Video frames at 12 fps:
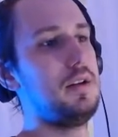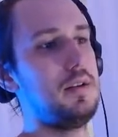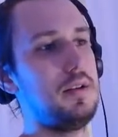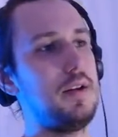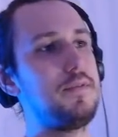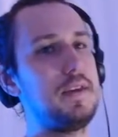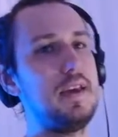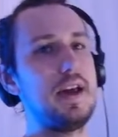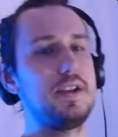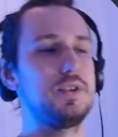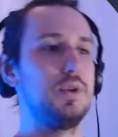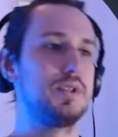if he had
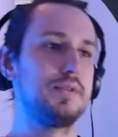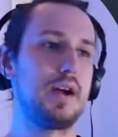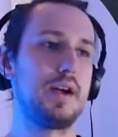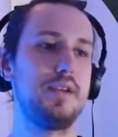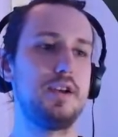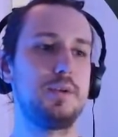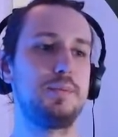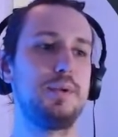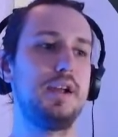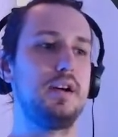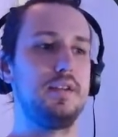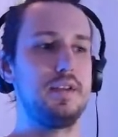a Soul Survivor, he could have
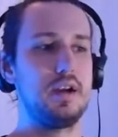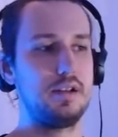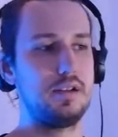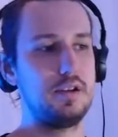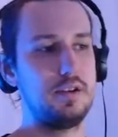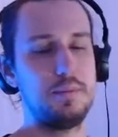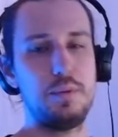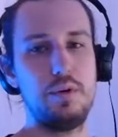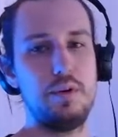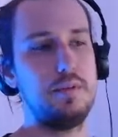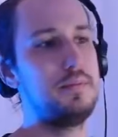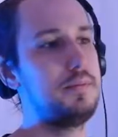played on that and cleared the
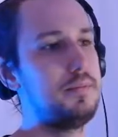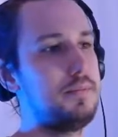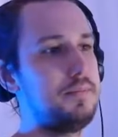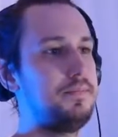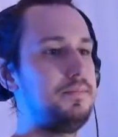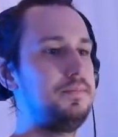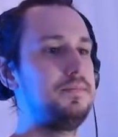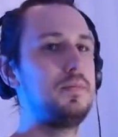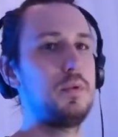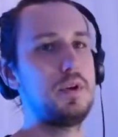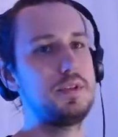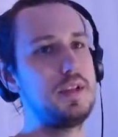board.
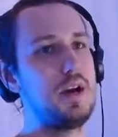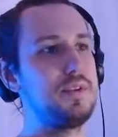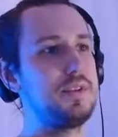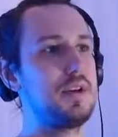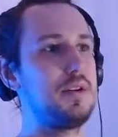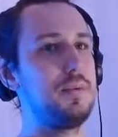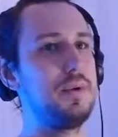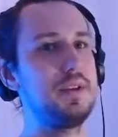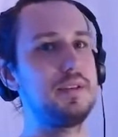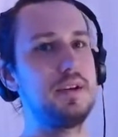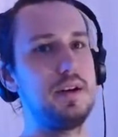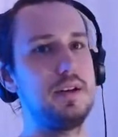Whereas now he's got to wait
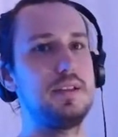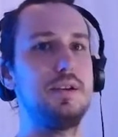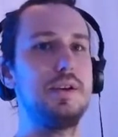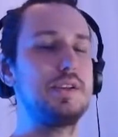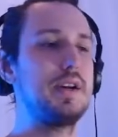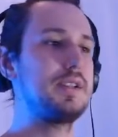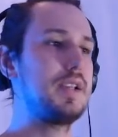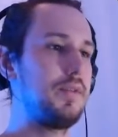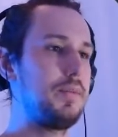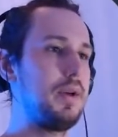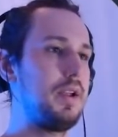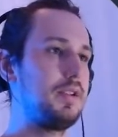till he's got 7
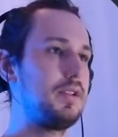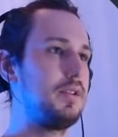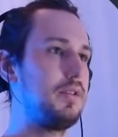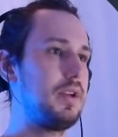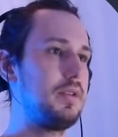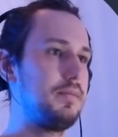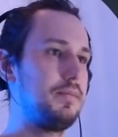mana to do that.